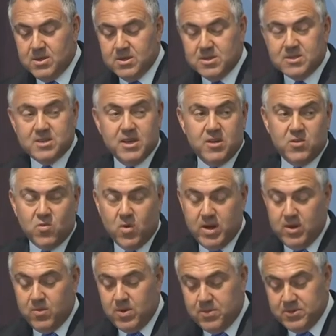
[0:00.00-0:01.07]
the
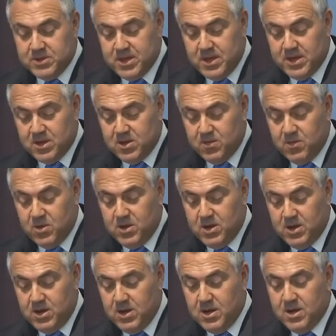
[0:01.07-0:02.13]
C20 representing
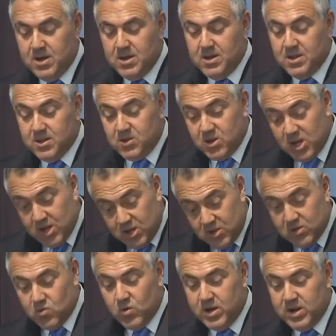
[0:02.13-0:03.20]
community, and the
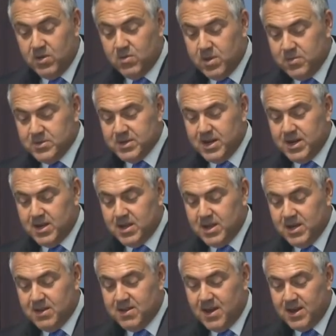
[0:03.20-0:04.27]
T20 representing
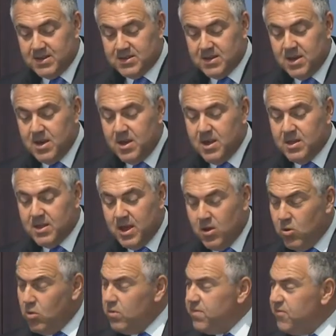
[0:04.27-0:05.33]
think tanks they
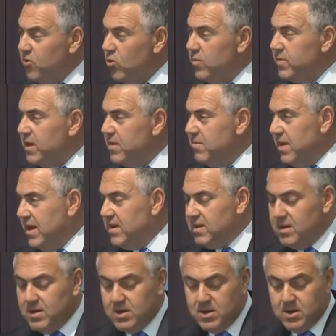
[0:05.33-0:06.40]
all formally
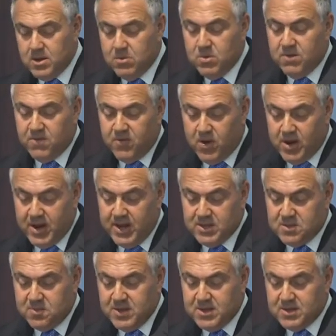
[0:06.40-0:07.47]
met with
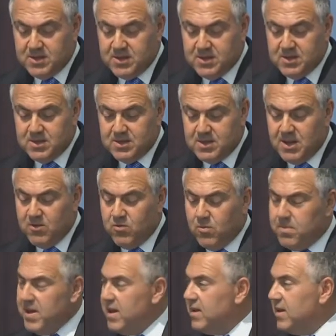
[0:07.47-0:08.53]
finance ministers and central
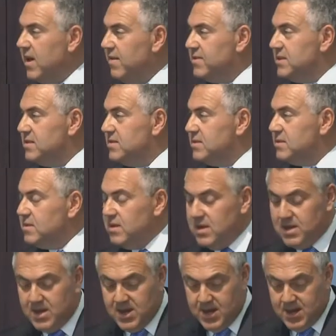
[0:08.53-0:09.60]
bank governors
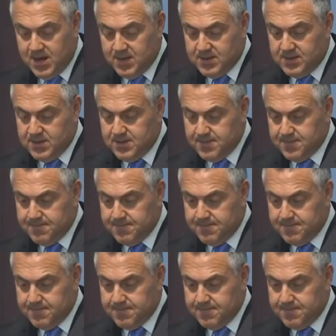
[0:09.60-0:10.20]
in Cairns.